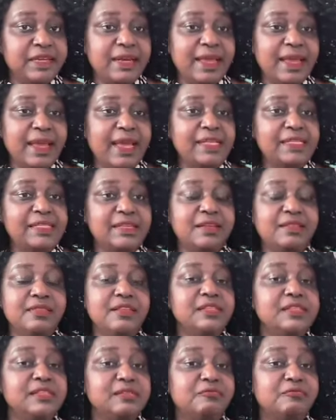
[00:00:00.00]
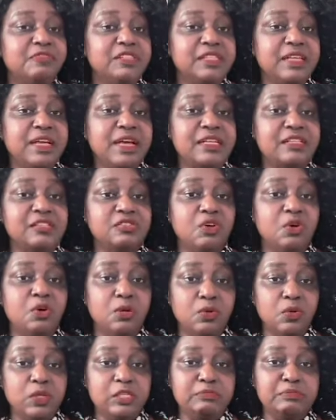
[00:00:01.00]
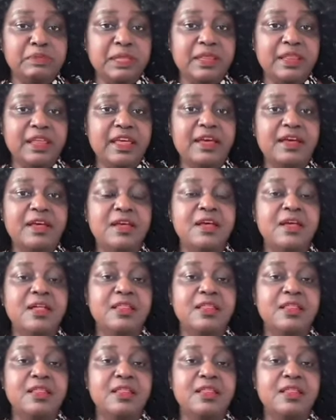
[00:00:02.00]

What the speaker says: Like I said, this visa has always been there.